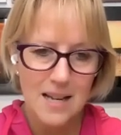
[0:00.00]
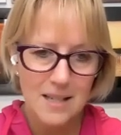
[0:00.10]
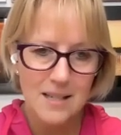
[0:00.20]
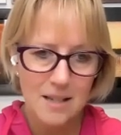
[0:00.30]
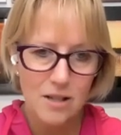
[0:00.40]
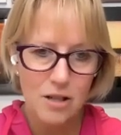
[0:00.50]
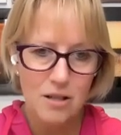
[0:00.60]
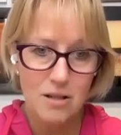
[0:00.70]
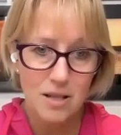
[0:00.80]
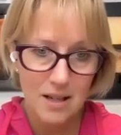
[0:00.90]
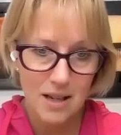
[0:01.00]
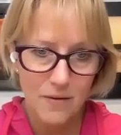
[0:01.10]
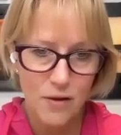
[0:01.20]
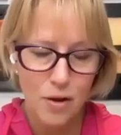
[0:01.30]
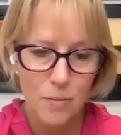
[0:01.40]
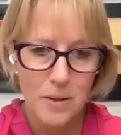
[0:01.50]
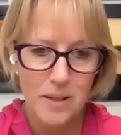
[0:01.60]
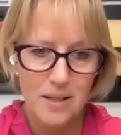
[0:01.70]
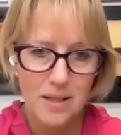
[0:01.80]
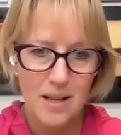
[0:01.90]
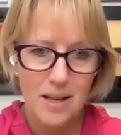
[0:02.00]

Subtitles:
decision to leave Thomas